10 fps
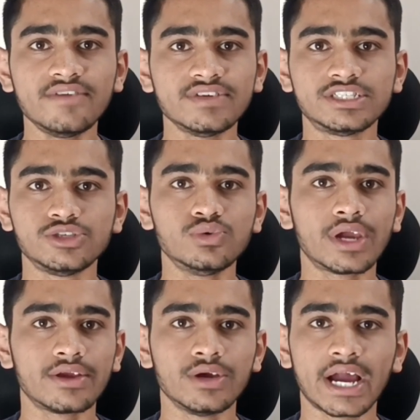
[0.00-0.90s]
thing which you
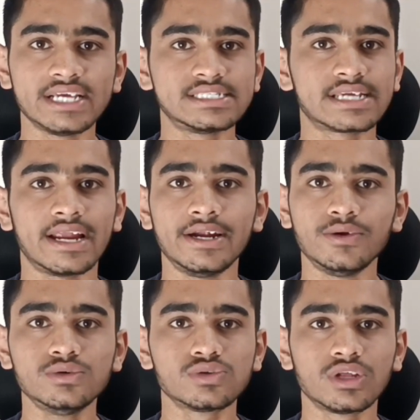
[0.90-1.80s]
guys can
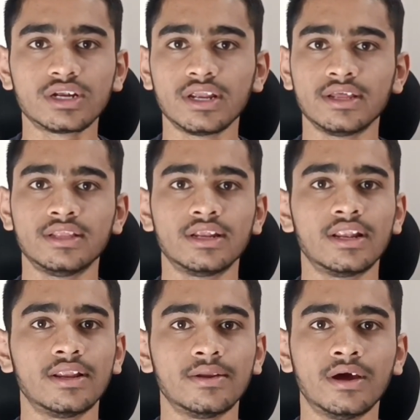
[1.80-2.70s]
do so that it
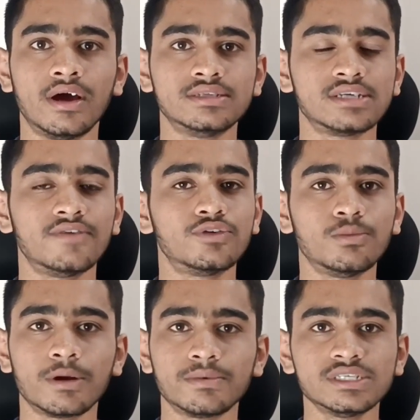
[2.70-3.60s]
will serve
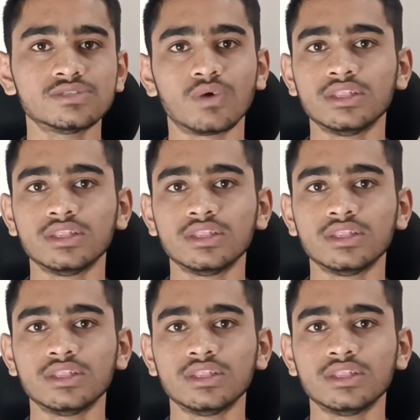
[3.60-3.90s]
two purposes.